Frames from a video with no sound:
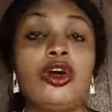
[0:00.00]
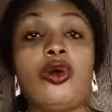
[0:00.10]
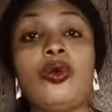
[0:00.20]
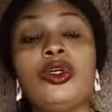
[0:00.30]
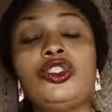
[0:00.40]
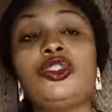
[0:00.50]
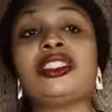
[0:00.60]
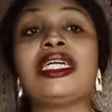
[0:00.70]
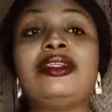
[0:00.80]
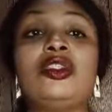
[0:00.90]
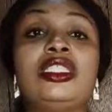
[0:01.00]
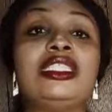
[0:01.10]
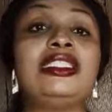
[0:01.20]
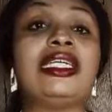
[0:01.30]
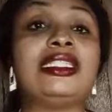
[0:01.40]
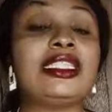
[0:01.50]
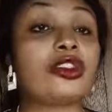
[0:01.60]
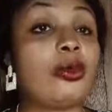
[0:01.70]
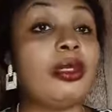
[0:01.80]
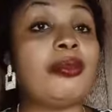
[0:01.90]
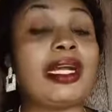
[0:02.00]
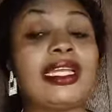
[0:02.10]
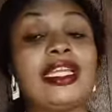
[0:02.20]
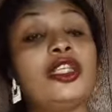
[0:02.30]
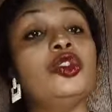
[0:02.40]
or once you start noticing that it's coming back again,